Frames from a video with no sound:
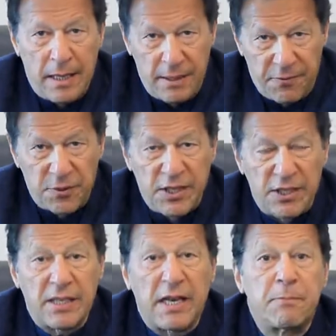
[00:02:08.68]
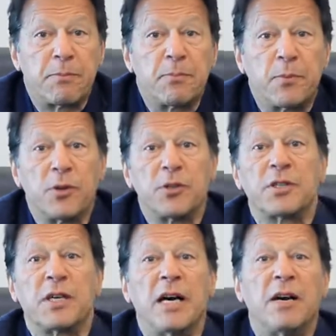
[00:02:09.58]
And for this, I
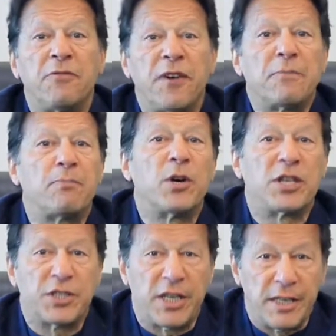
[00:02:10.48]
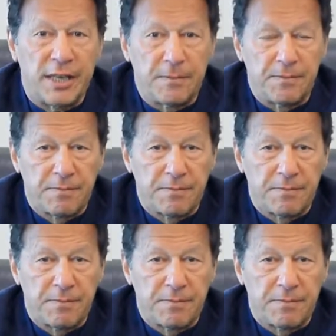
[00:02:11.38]
propose a five-point agenda.